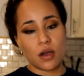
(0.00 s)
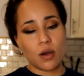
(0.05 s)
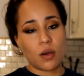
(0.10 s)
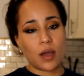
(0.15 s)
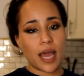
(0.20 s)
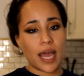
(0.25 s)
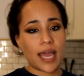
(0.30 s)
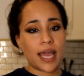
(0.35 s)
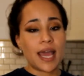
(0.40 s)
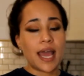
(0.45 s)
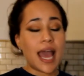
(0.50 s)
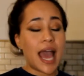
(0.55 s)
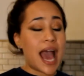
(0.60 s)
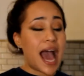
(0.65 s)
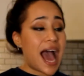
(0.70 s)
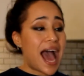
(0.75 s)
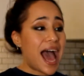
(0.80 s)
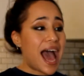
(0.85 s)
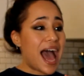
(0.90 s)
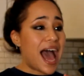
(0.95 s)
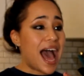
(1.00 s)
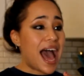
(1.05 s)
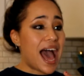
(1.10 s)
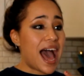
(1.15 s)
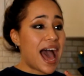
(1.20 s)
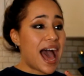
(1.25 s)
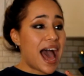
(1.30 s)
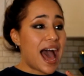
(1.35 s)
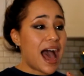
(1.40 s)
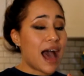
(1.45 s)
okay?
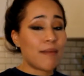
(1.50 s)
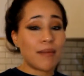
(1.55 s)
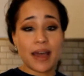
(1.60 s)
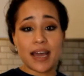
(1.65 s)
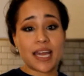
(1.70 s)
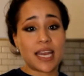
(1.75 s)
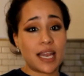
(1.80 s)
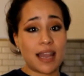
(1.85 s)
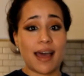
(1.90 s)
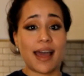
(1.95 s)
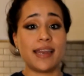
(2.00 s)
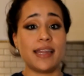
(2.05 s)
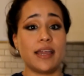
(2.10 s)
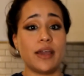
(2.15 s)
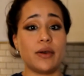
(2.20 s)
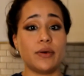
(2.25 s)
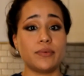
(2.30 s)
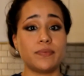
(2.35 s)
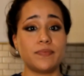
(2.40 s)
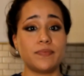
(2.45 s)
I'm not going to lie to you.